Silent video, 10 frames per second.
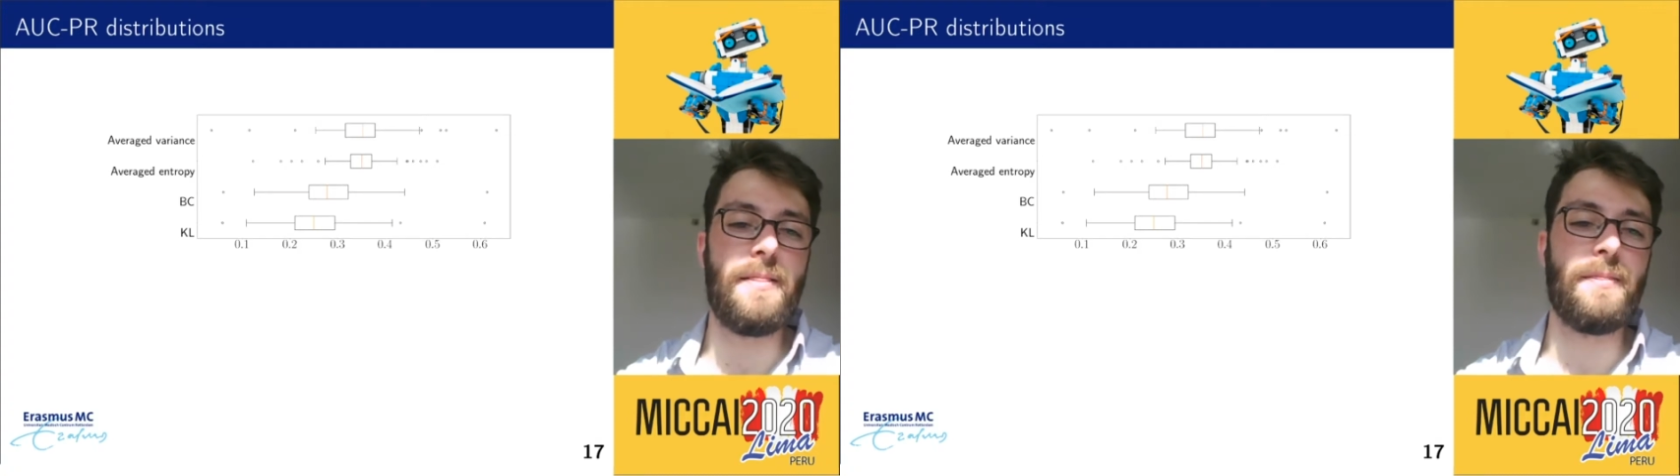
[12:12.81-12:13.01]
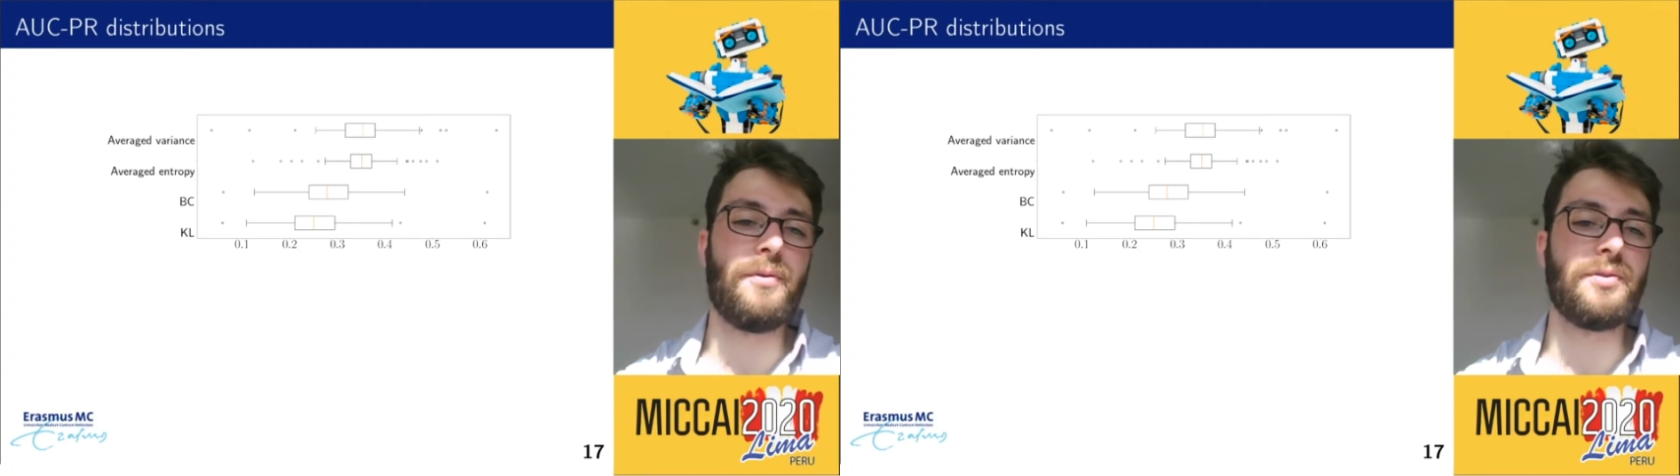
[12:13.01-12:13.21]

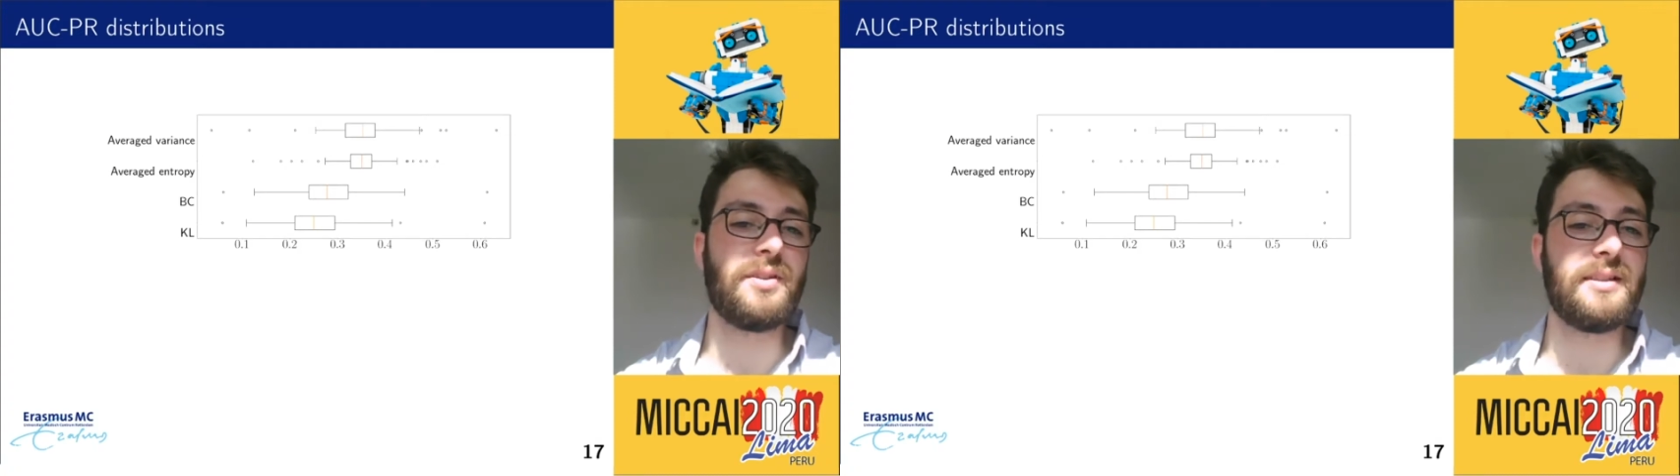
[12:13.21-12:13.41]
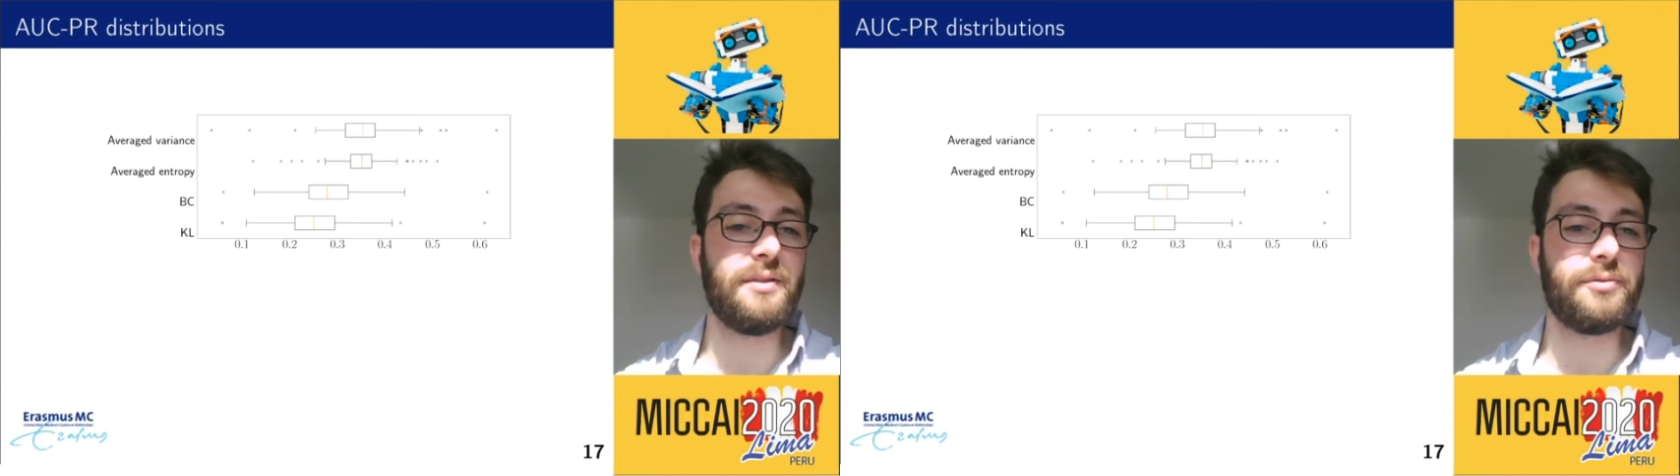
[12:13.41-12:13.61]
for the
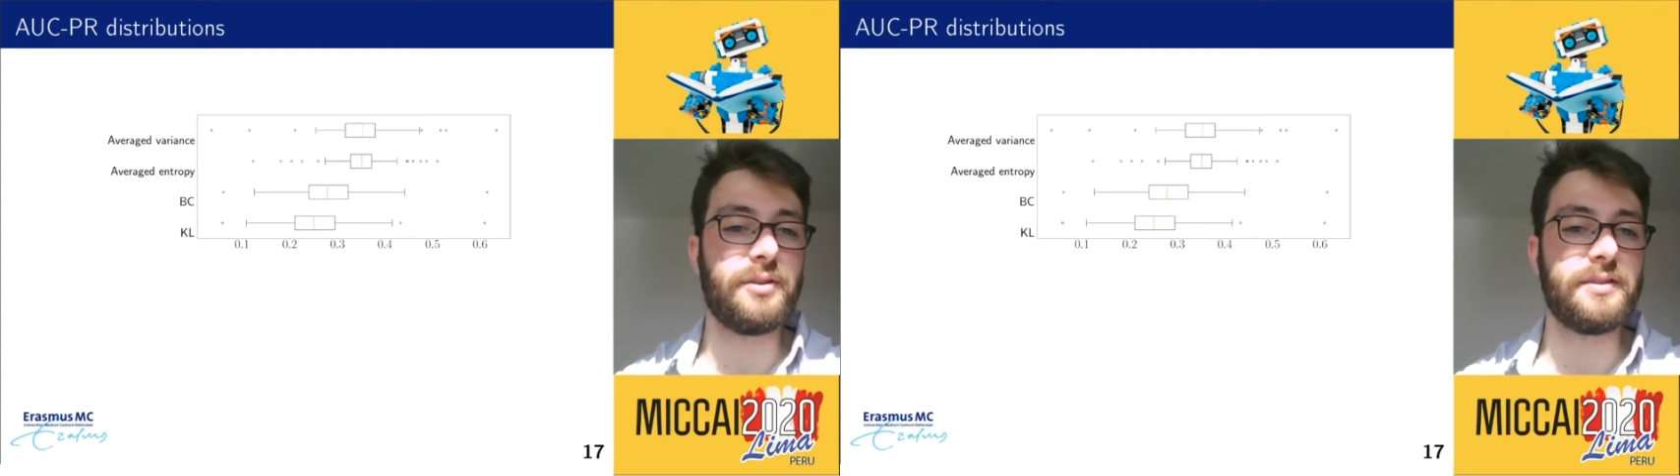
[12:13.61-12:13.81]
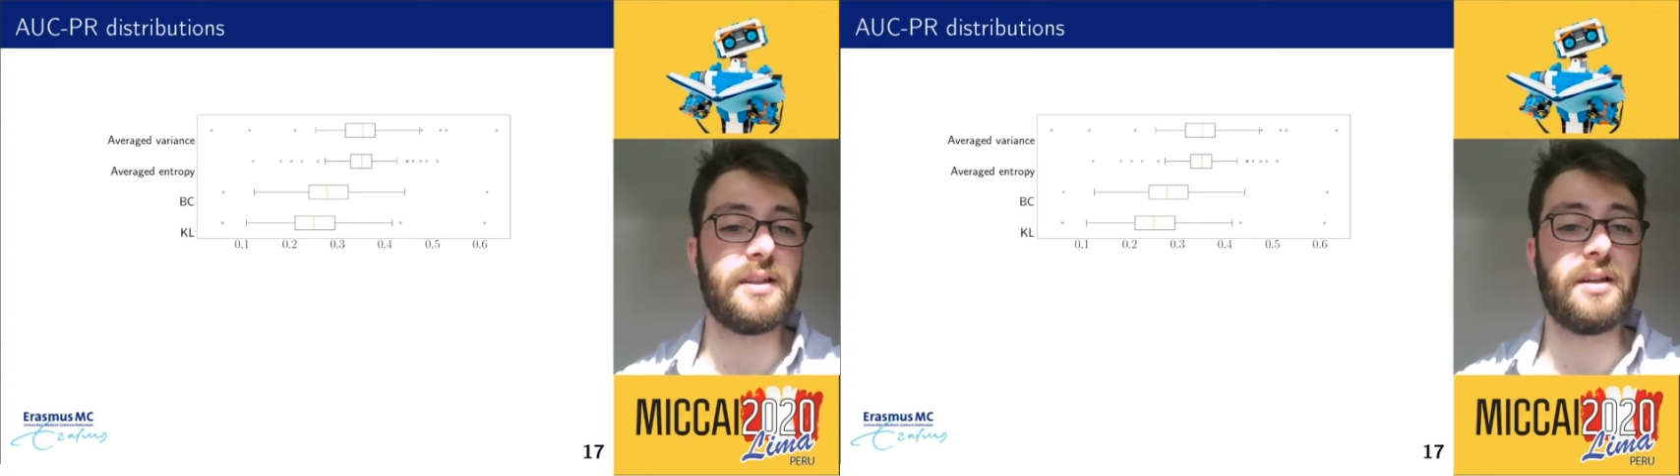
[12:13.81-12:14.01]

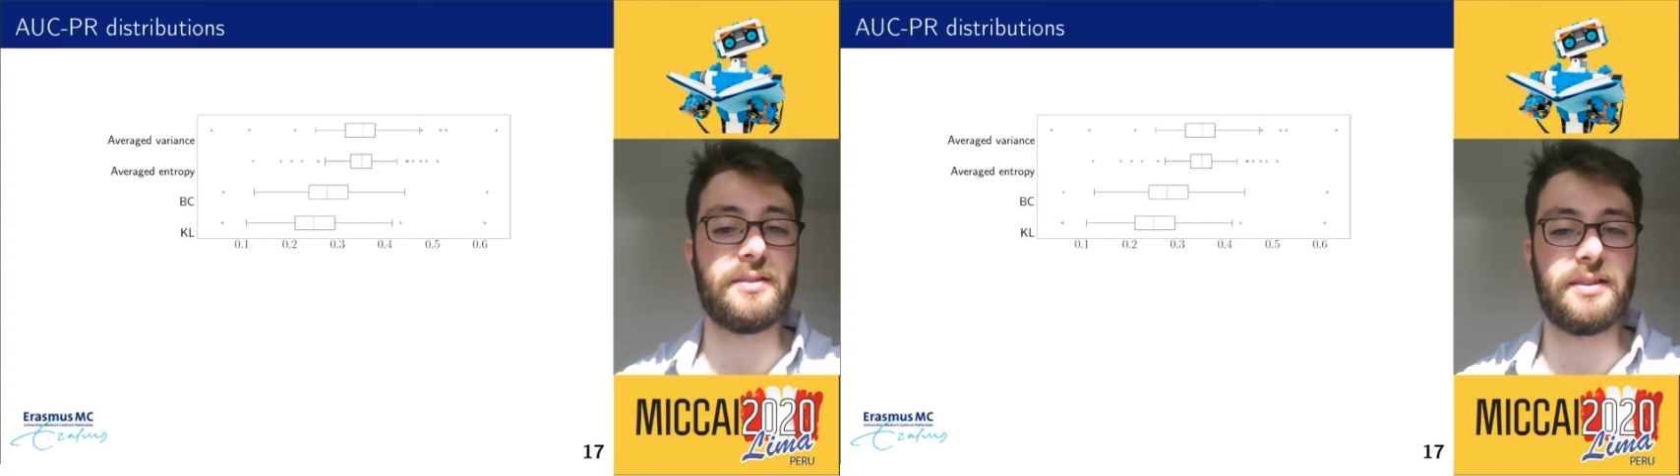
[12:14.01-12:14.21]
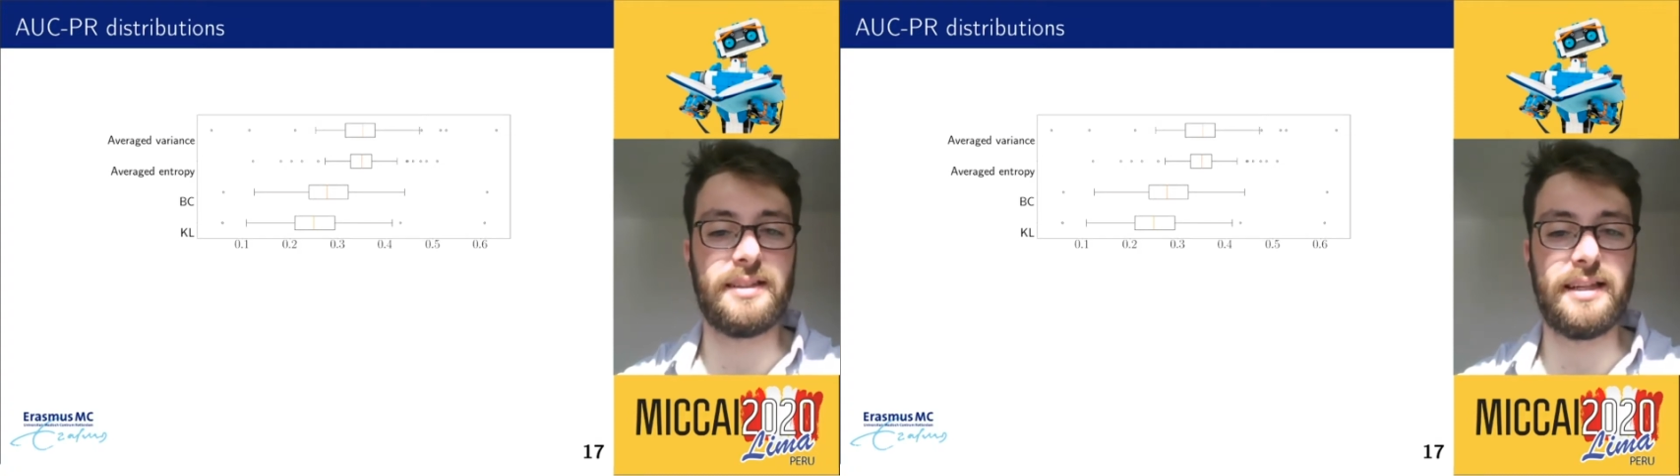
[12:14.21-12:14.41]
different
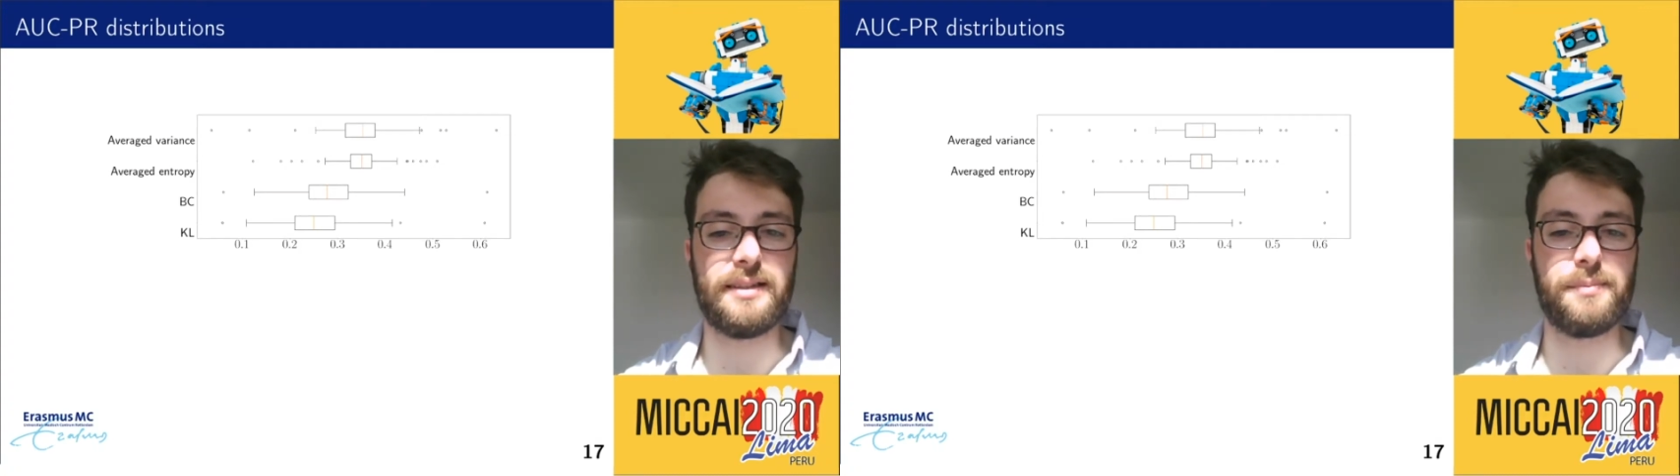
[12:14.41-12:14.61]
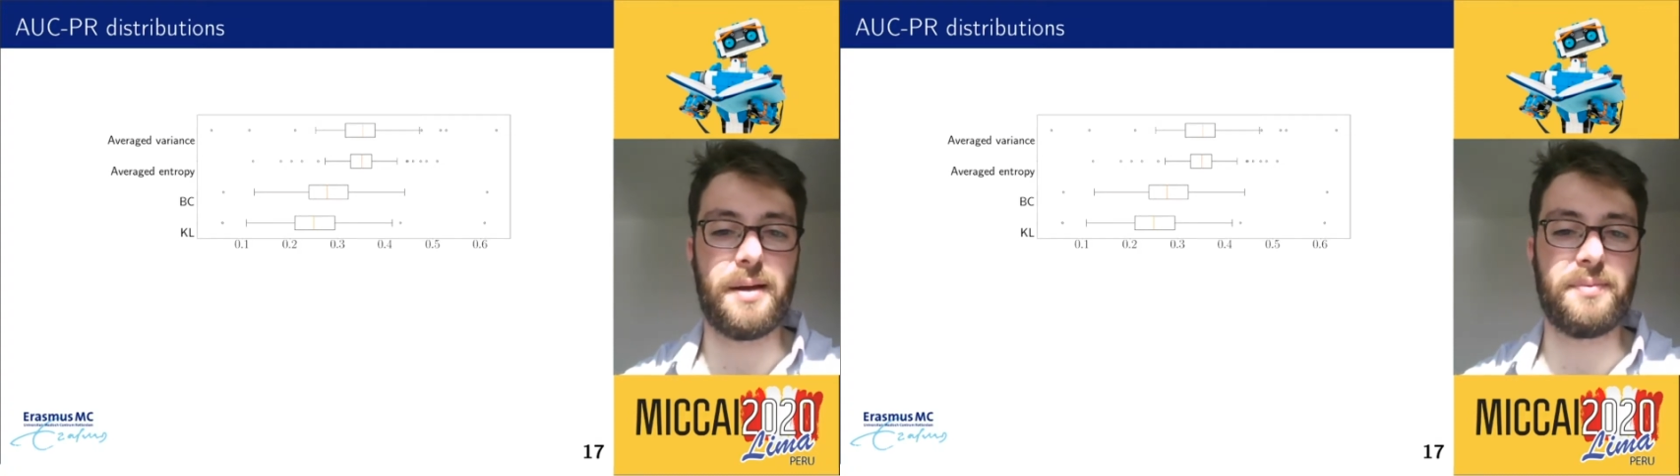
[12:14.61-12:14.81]
uncertainty
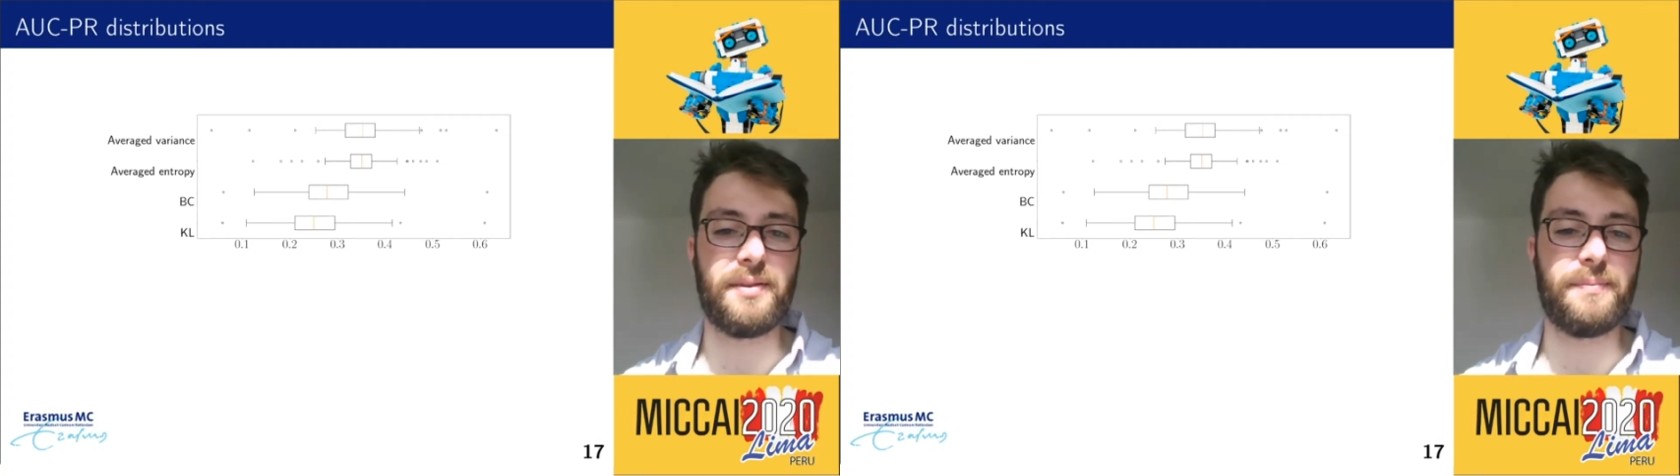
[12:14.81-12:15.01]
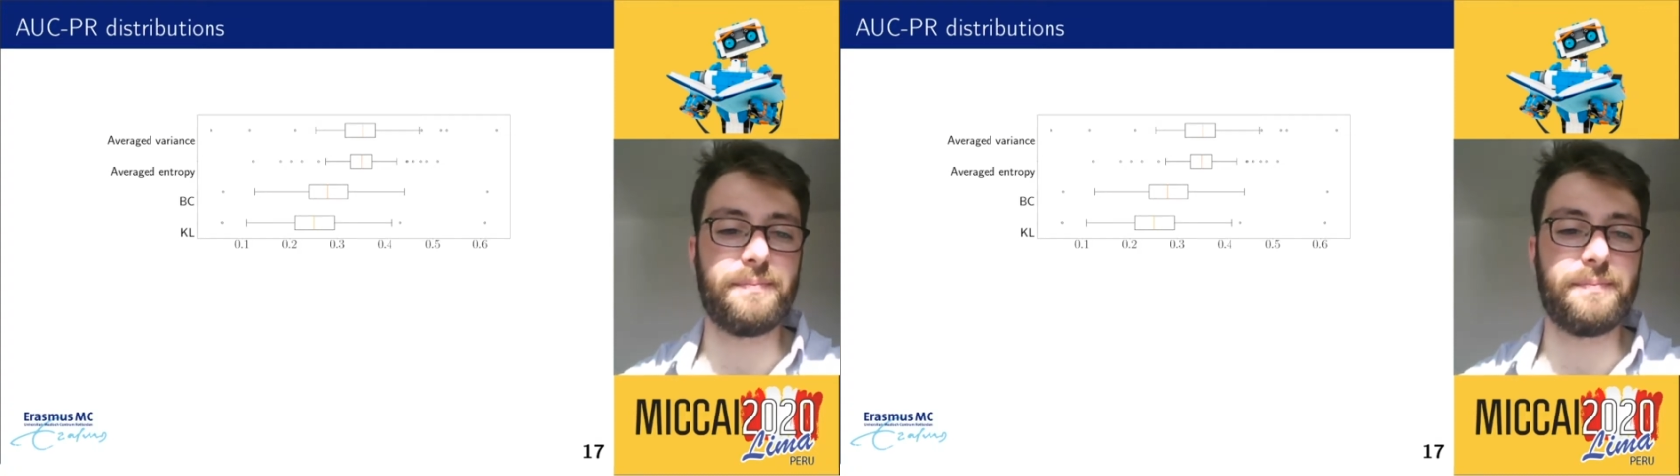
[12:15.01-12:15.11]
maps.